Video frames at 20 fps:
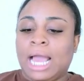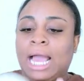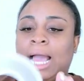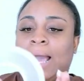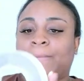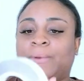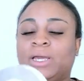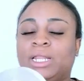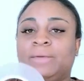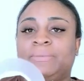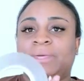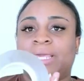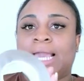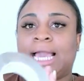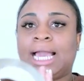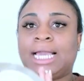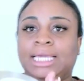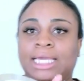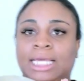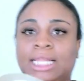I'm going to be
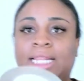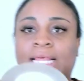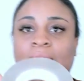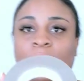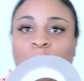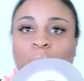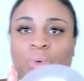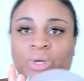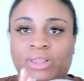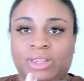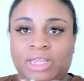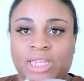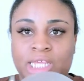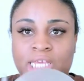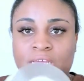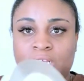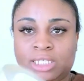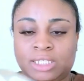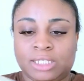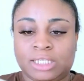hanging them with
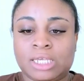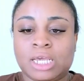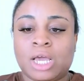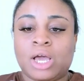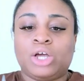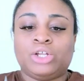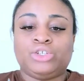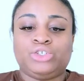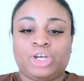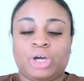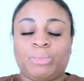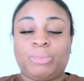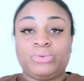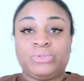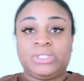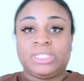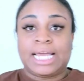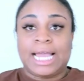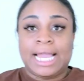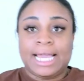this
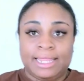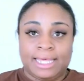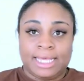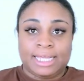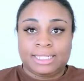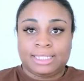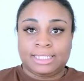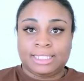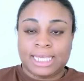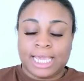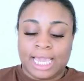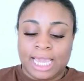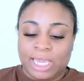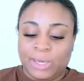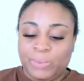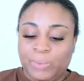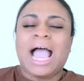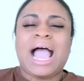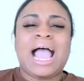double-sided tape.